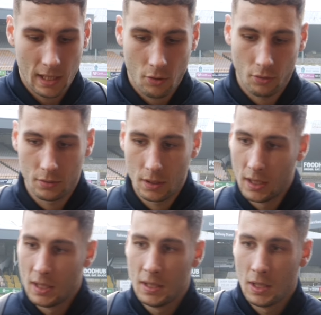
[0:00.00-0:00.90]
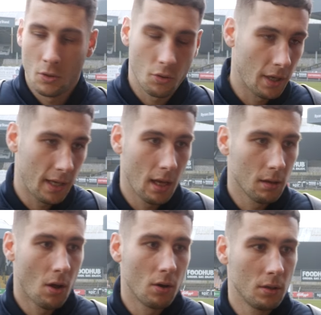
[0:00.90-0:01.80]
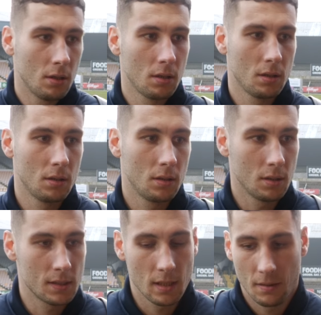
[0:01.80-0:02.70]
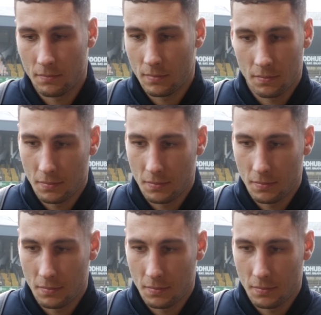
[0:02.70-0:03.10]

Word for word: I couldn't couldn't kick long because um,